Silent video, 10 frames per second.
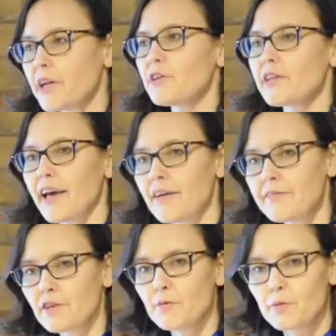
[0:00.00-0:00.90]
only
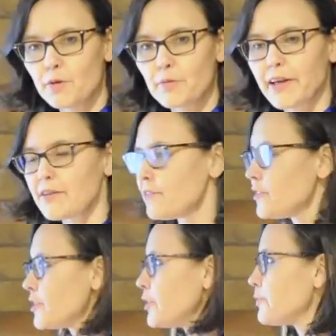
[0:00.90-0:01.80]
heavier but more painful
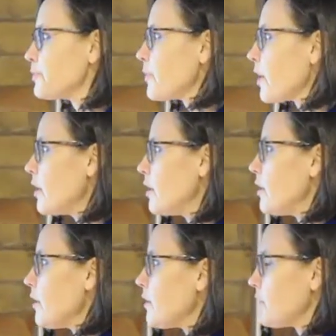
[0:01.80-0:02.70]
too.
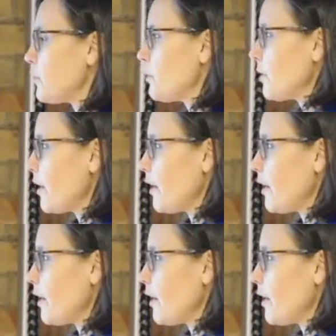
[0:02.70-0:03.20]
So